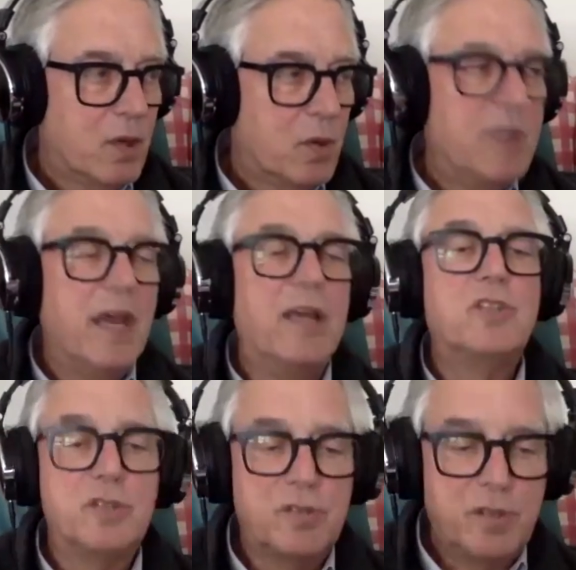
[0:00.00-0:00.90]

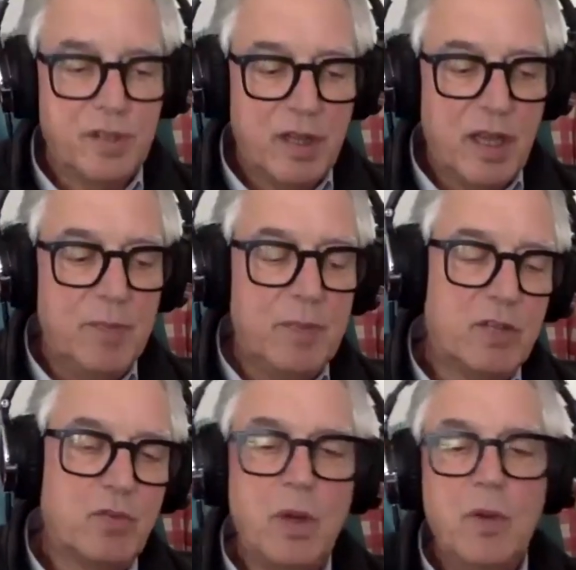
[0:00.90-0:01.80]
credentials to claim
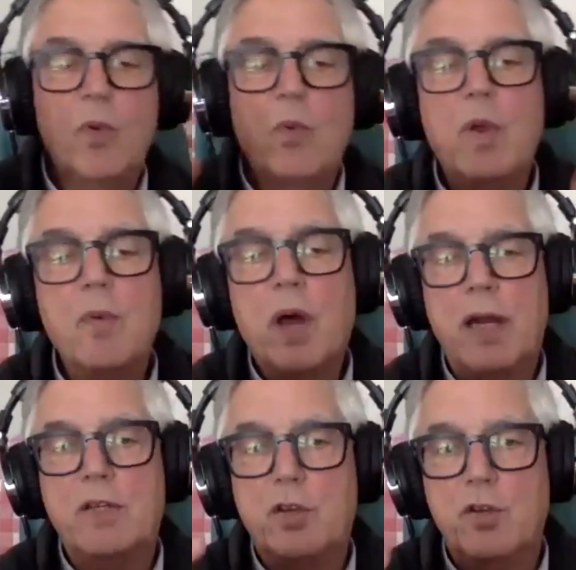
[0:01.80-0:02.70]
this, we we
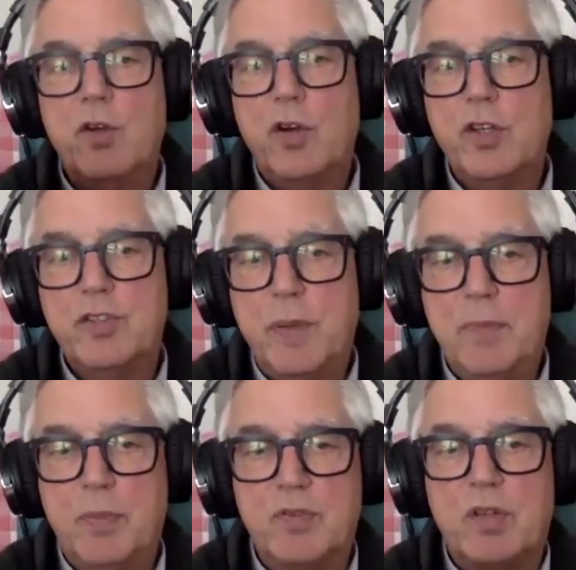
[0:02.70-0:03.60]
wanted to nourish
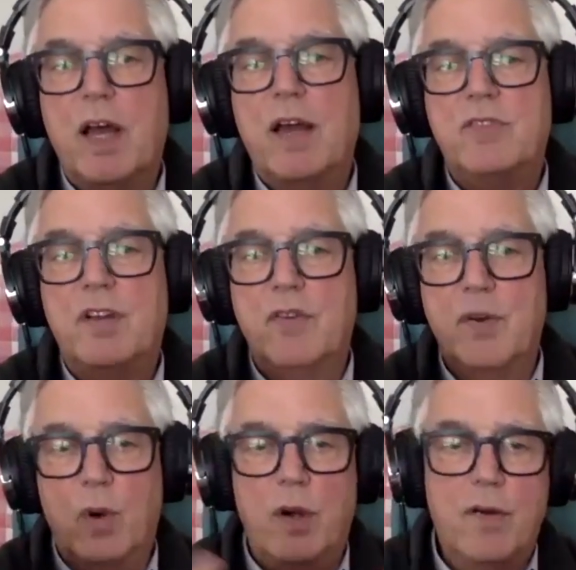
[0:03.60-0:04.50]
people's lives
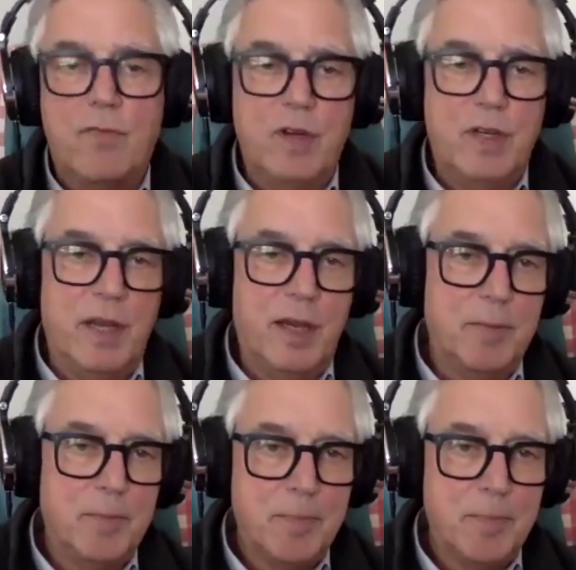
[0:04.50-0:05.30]
everywhere, every day.